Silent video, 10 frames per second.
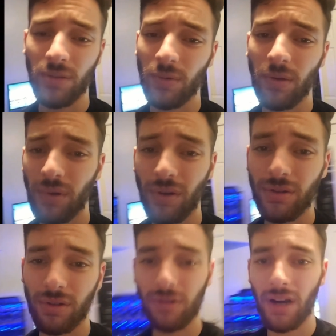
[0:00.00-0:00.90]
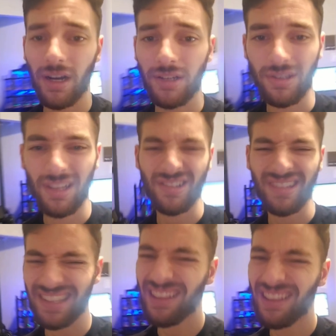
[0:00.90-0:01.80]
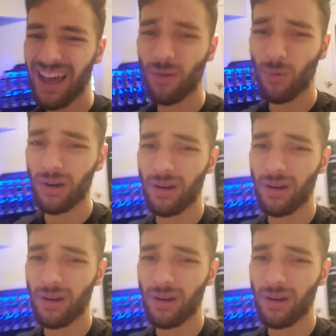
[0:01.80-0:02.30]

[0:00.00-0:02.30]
put some computers in the garage, and it's a lot of